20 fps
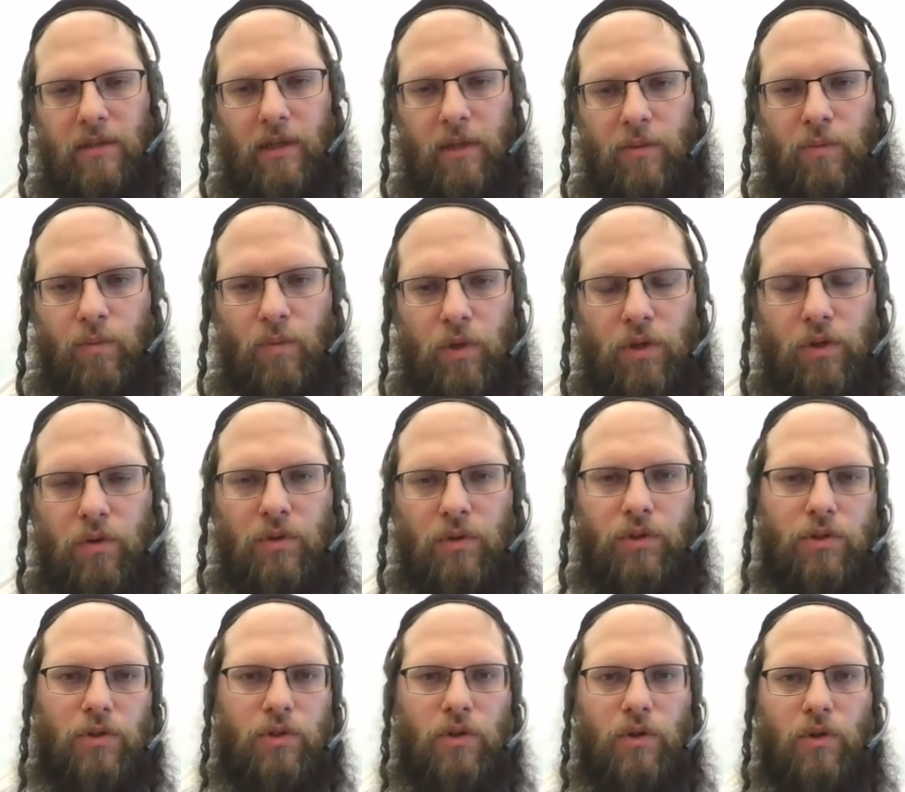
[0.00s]
and we're going
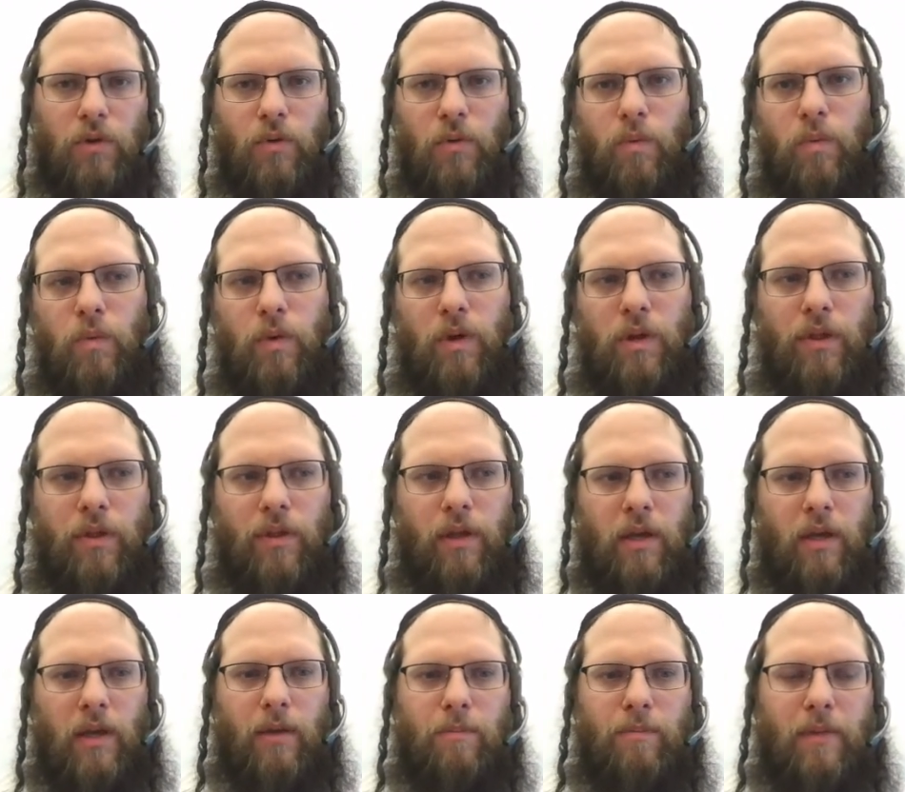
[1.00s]
to go with
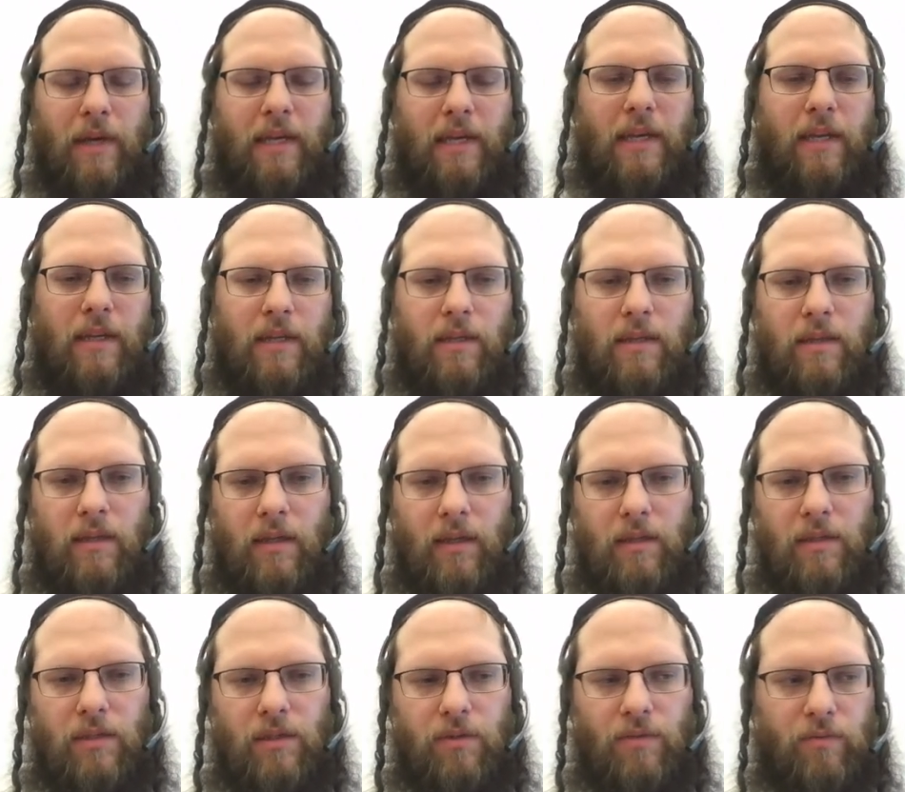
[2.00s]
beginning
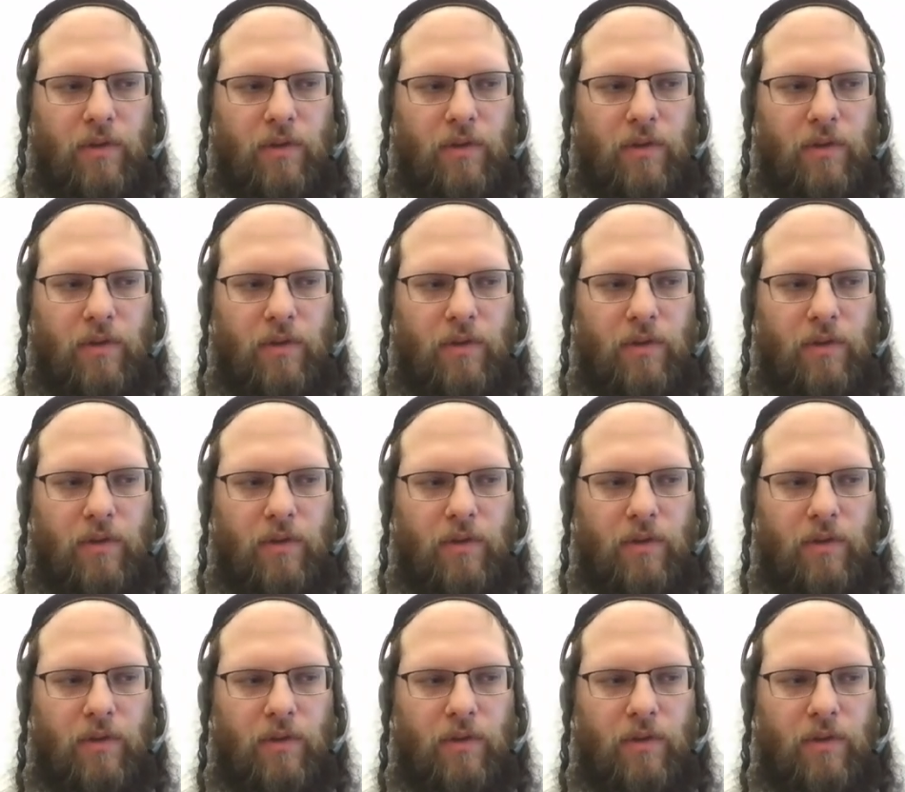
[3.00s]
dates